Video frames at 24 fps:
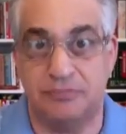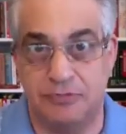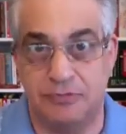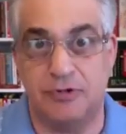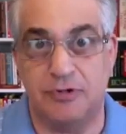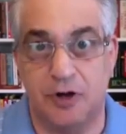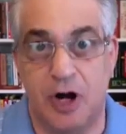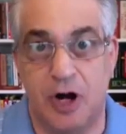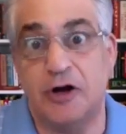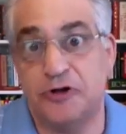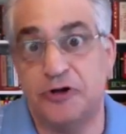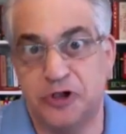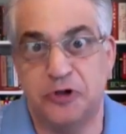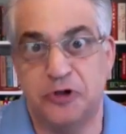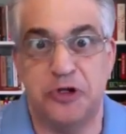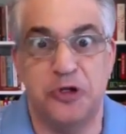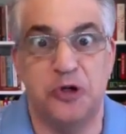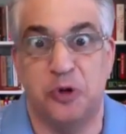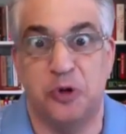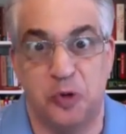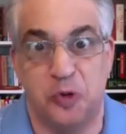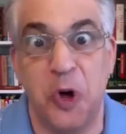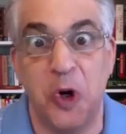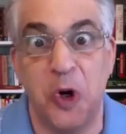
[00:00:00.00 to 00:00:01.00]
also
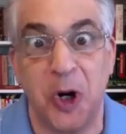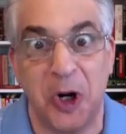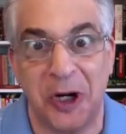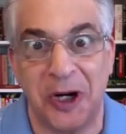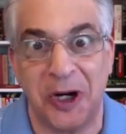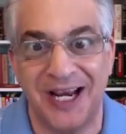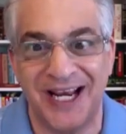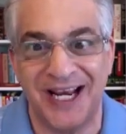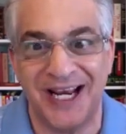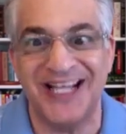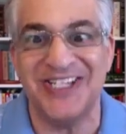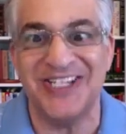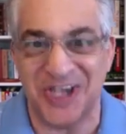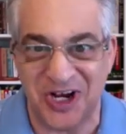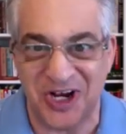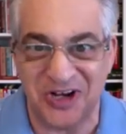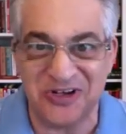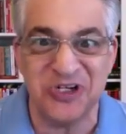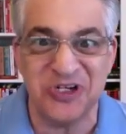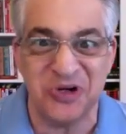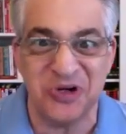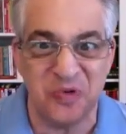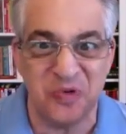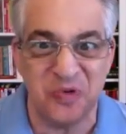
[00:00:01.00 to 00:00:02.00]
your work. It's
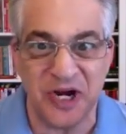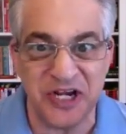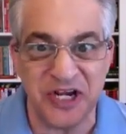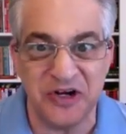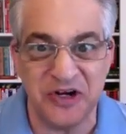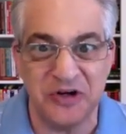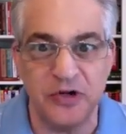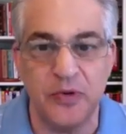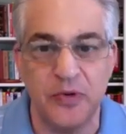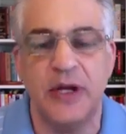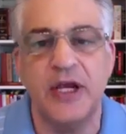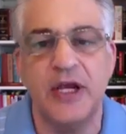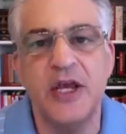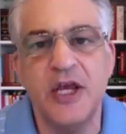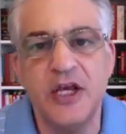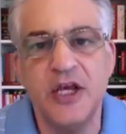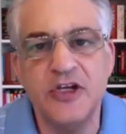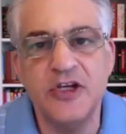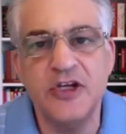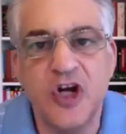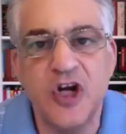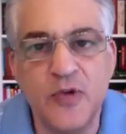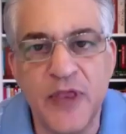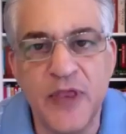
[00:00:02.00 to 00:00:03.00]
also what you're doing.
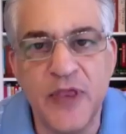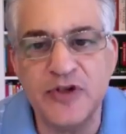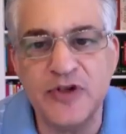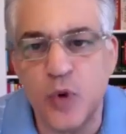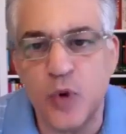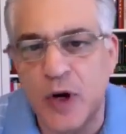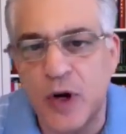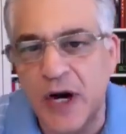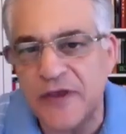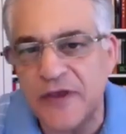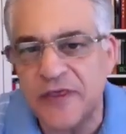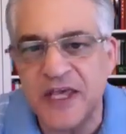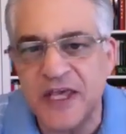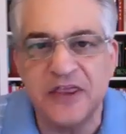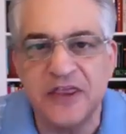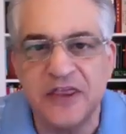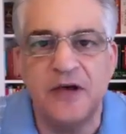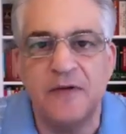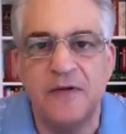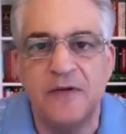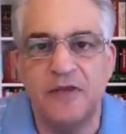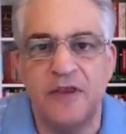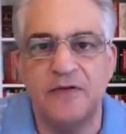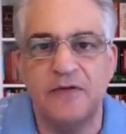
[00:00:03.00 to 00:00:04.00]
So that's where I think
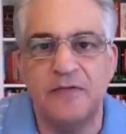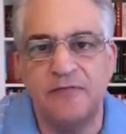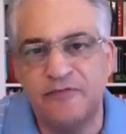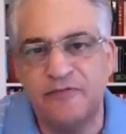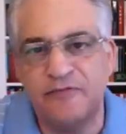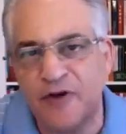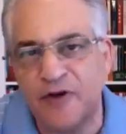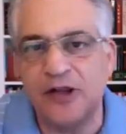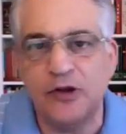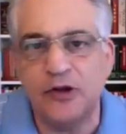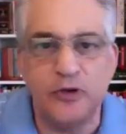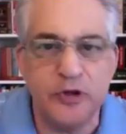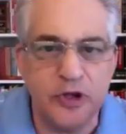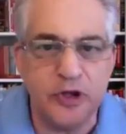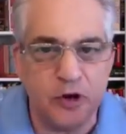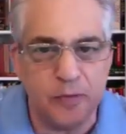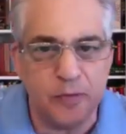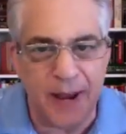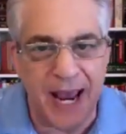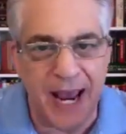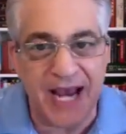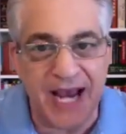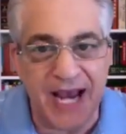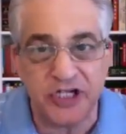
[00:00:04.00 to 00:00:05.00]
the follow your
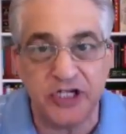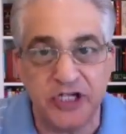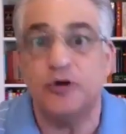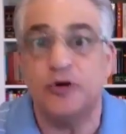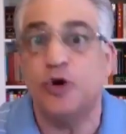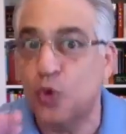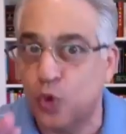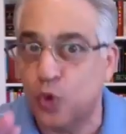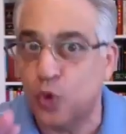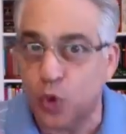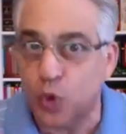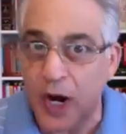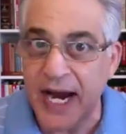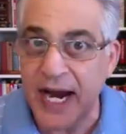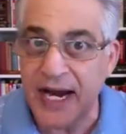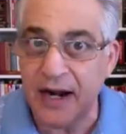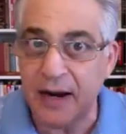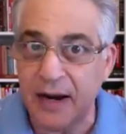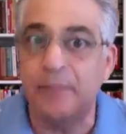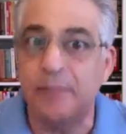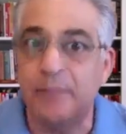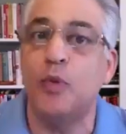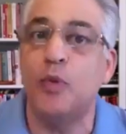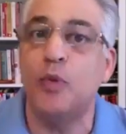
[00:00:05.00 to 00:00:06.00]
passion, great,
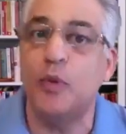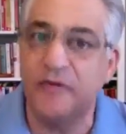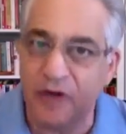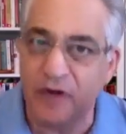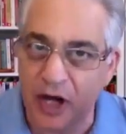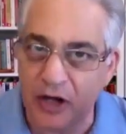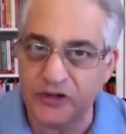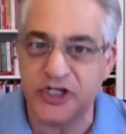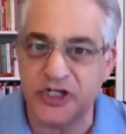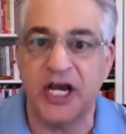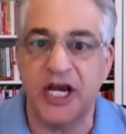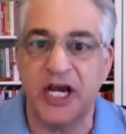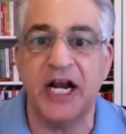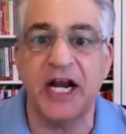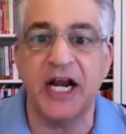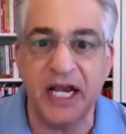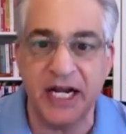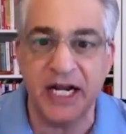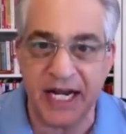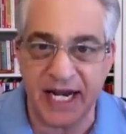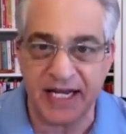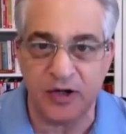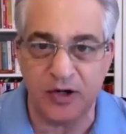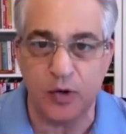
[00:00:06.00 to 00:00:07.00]
but we've also got to
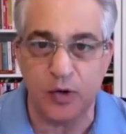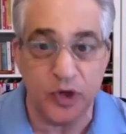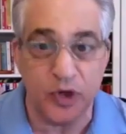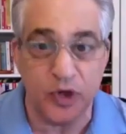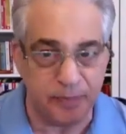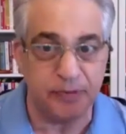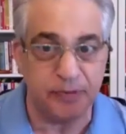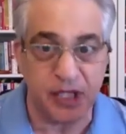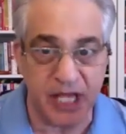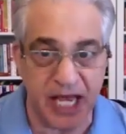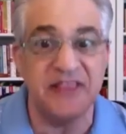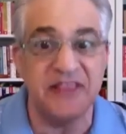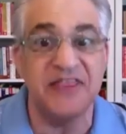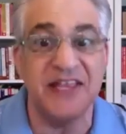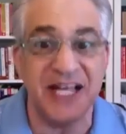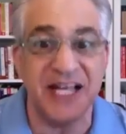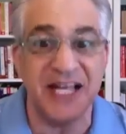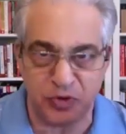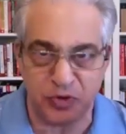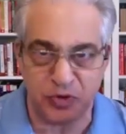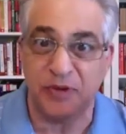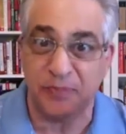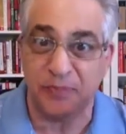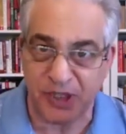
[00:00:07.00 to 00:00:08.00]
connect it with a plan. And that's
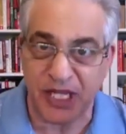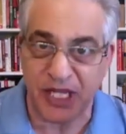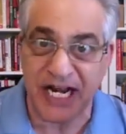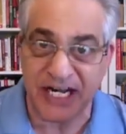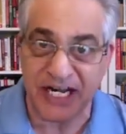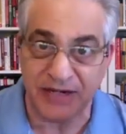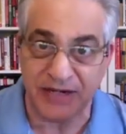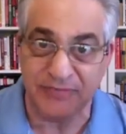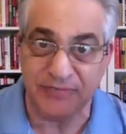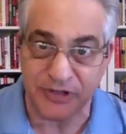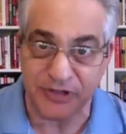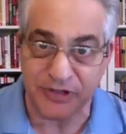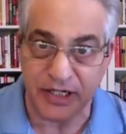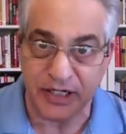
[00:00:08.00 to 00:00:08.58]
where the plan comes in.